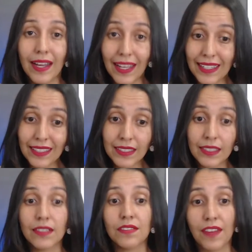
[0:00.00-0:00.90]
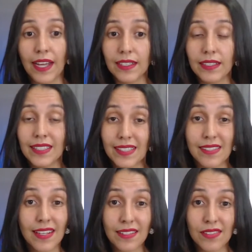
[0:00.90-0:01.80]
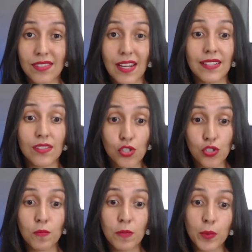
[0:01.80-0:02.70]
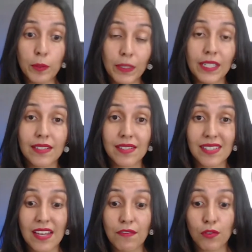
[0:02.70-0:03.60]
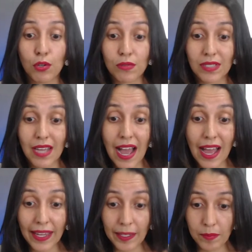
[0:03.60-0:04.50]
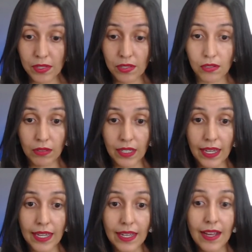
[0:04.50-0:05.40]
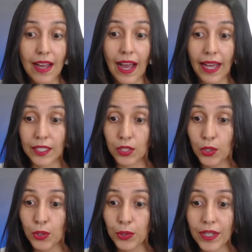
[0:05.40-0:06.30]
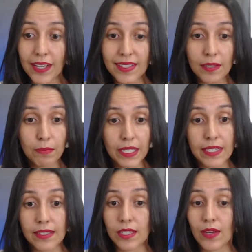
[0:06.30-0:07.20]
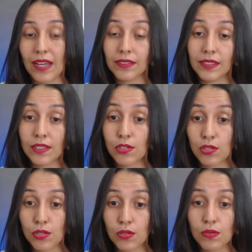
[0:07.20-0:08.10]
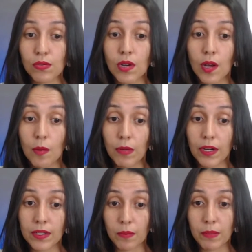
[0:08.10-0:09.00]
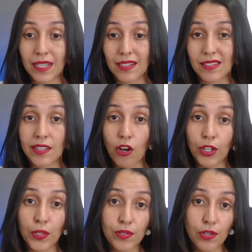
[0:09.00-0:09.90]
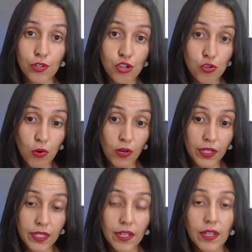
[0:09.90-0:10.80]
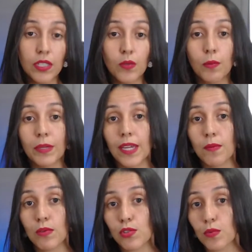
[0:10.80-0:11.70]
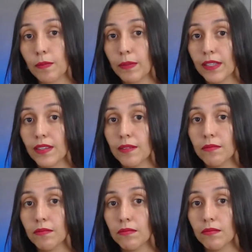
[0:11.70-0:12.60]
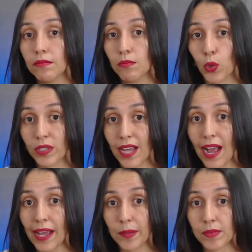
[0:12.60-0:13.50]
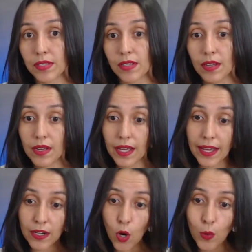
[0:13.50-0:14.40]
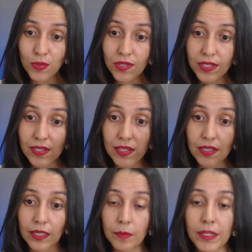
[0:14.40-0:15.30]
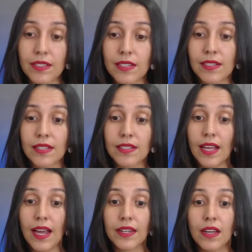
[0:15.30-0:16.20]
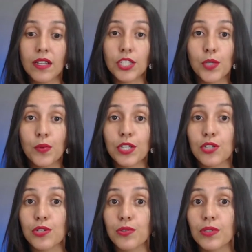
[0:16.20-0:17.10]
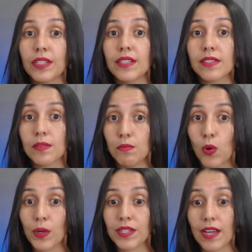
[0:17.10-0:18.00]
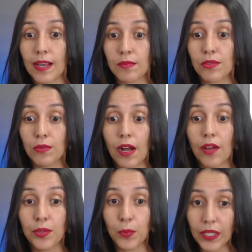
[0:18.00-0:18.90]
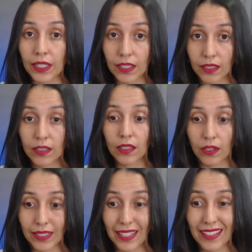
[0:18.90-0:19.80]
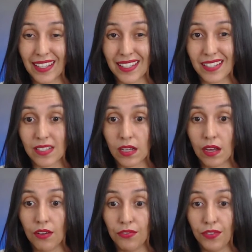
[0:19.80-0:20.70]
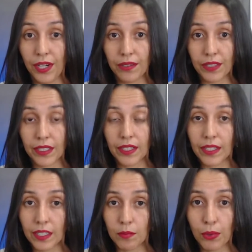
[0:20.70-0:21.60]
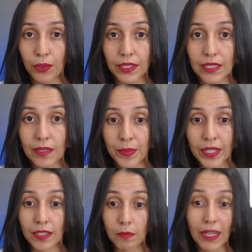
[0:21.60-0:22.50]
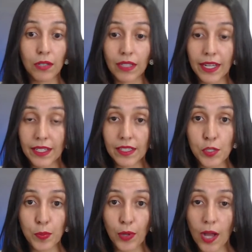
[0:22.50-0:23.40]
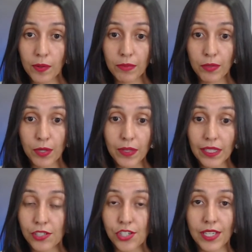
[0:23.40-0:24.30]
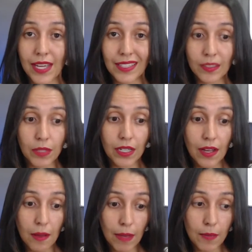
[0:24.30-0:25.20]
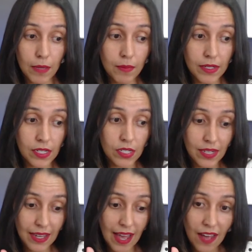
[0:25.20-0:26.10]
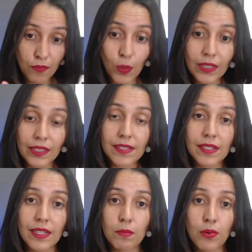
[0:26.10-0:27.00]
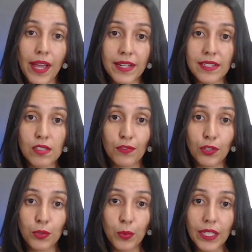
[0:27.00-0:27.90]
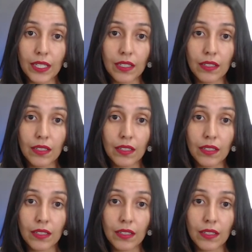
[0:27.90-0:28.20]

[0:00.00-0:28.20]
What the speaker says: And finally, these exercises should be repeated several times, okay? I know you guys are busy, you have things to do, but because the audios are short, you will be able to repeat them more times and consistently, because as I said, you will need to do this more times throughout the week, okay? That is very important. In my online English program, the Real English Academy, my babies, they have one listening practice for the week.